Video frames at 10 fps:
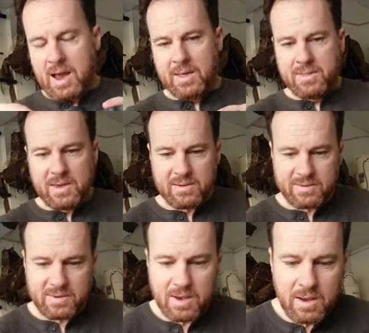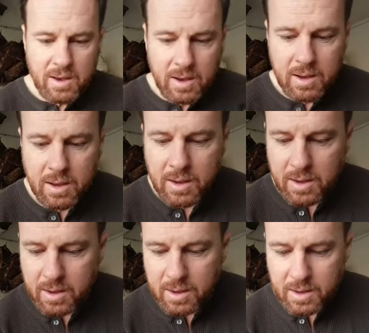And these,
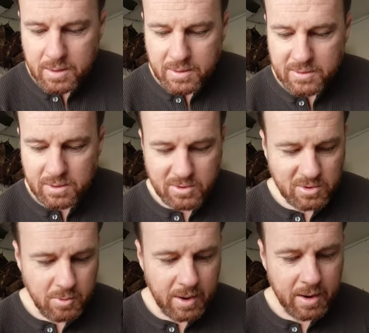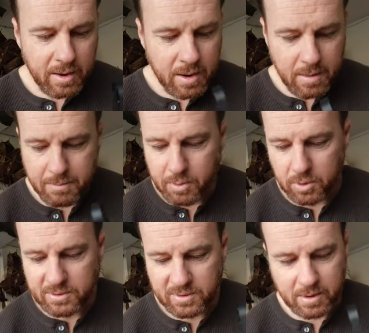these little square
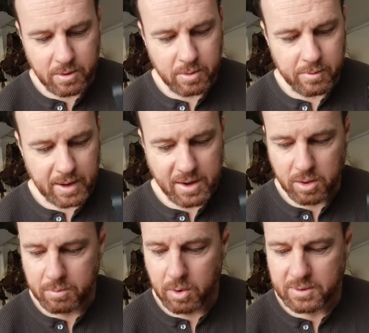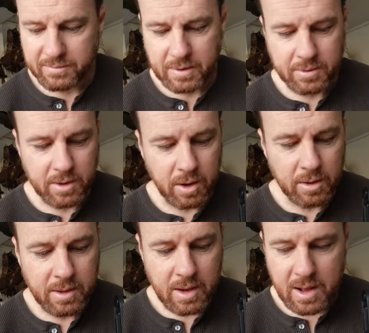bolts or rectangle bolts, I forget what they're
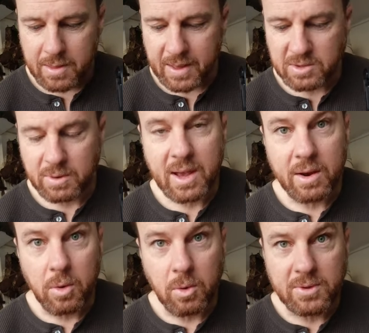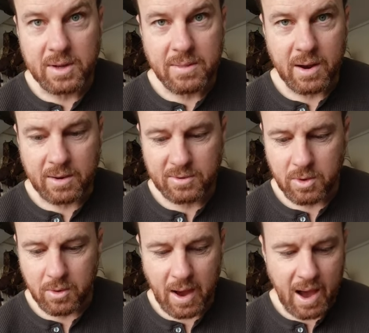called, that's what kind of holds it in there.
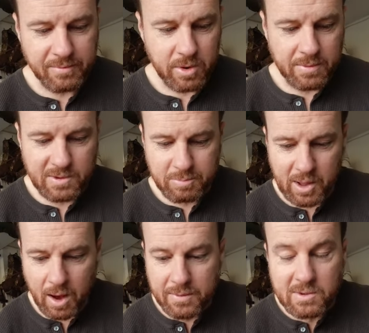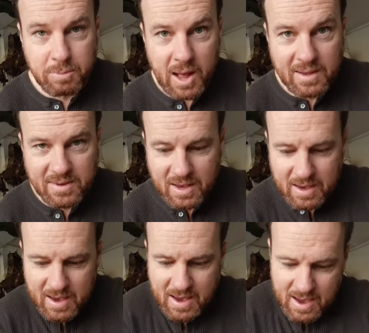So after on, these on this
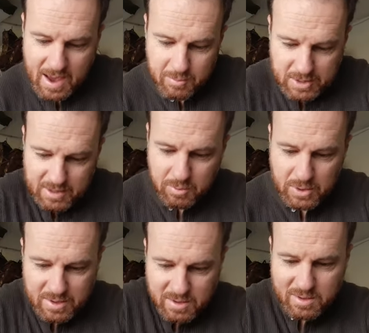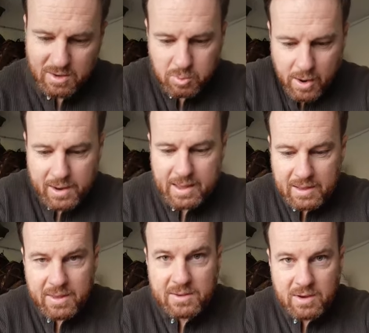plastic, and once, once it starts wearing
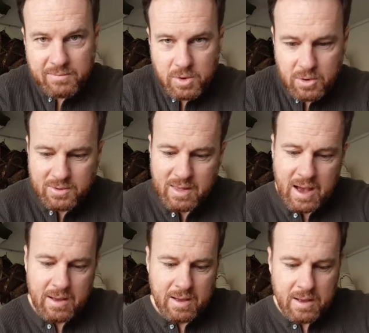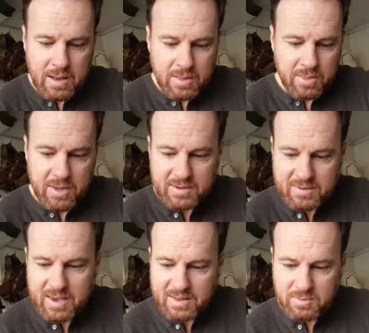like this, I've noticed that
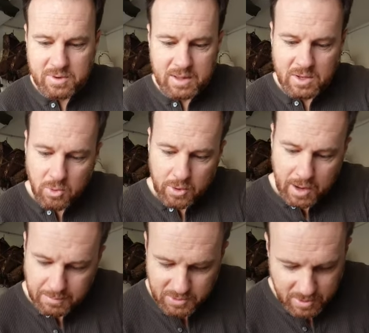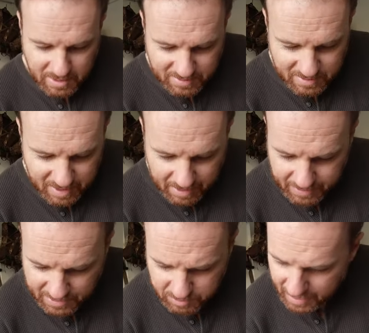this gets really torn up. So you can see that,
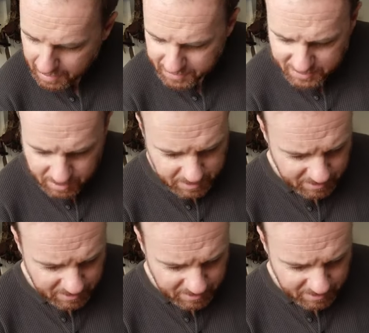that's what happens there.